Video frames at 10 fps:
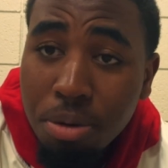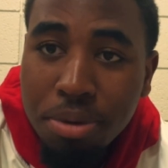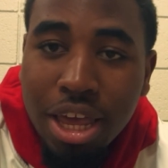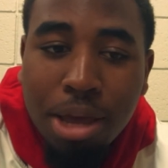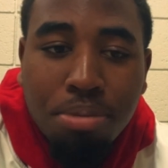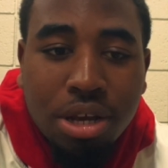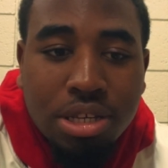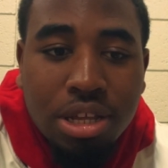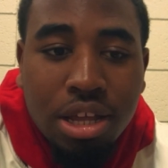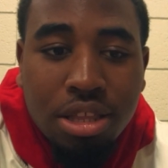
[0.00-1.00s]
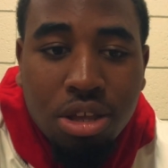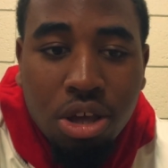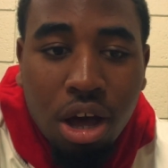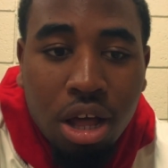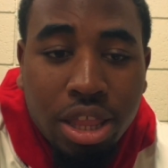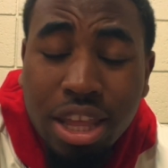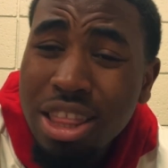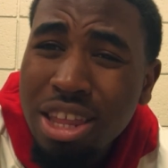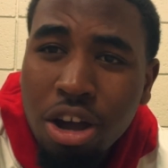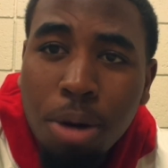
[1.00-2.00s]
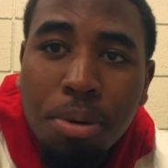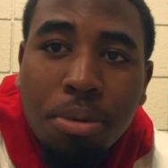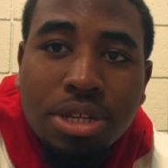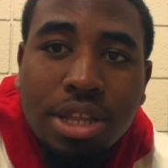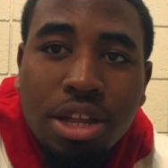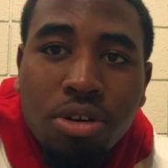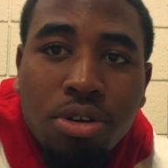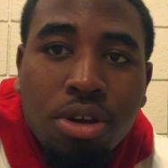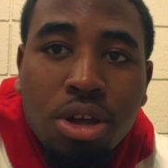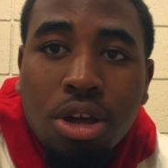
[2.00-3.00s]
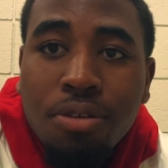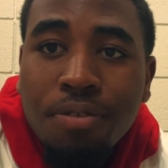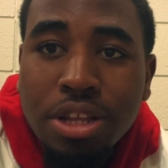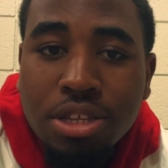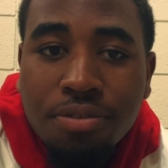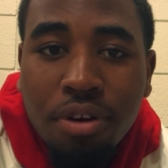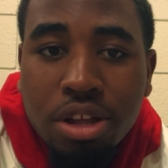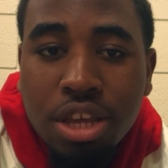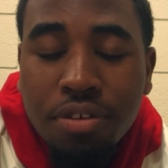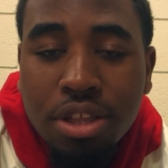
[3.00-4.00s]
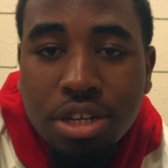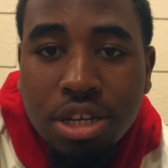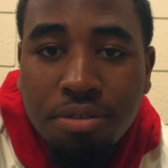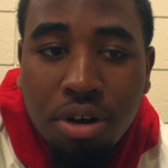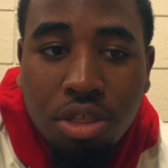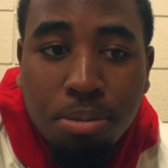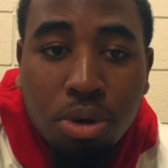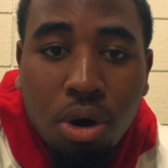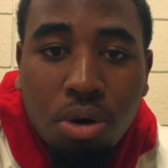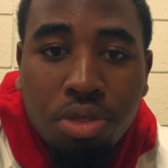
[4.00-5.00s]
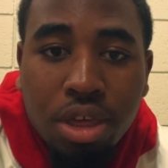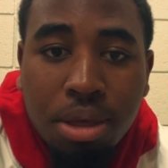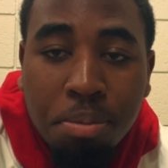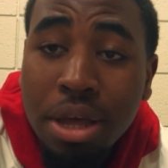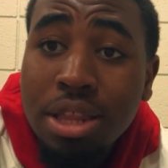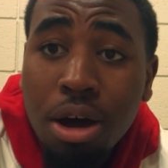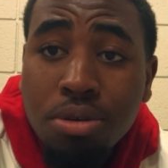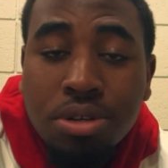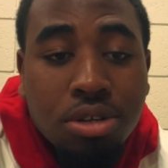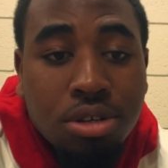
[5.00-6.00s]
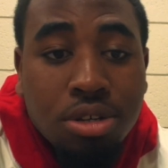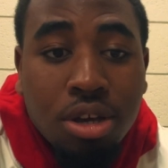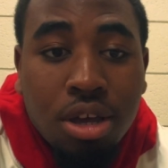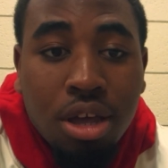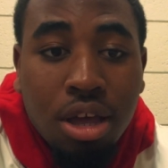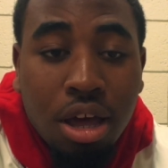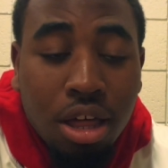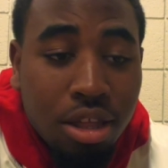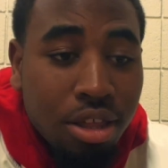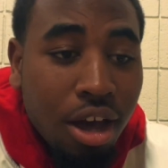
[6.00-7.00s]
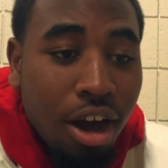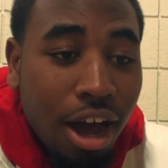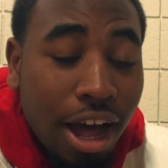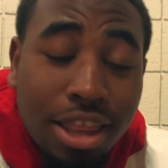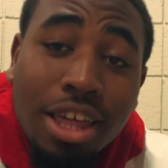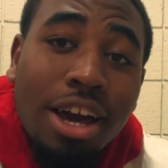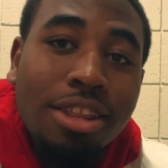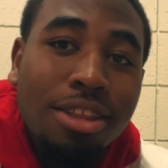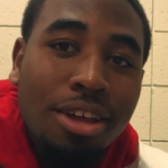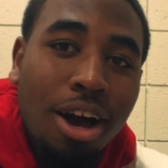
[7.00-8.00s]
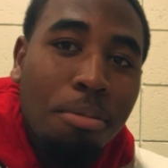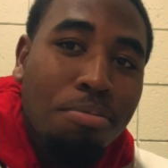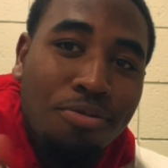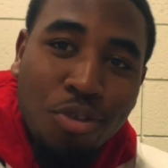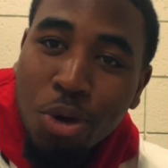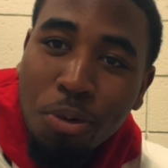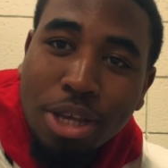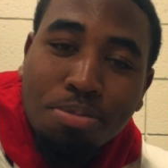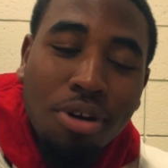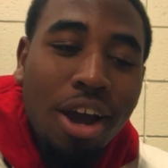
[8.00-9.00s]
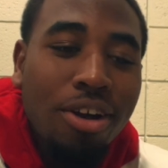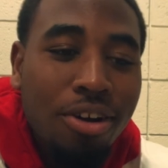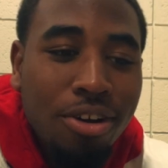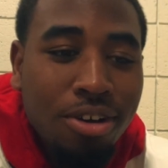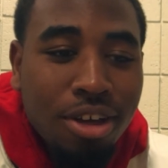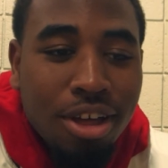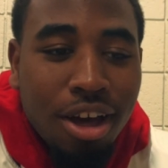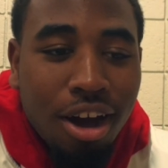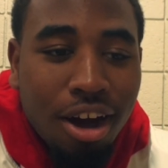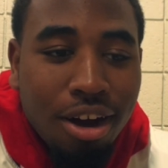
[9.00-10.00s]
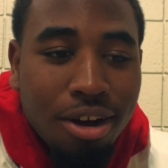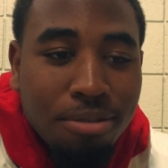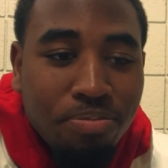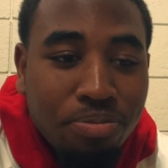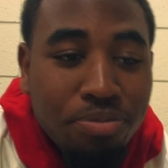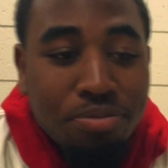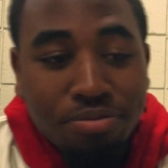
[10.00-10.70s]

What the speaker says: Became president, and then a couple months later, finished the Fire TV initiative, got them to all the main lounges, and then yeah, and then a few weeks prior, um,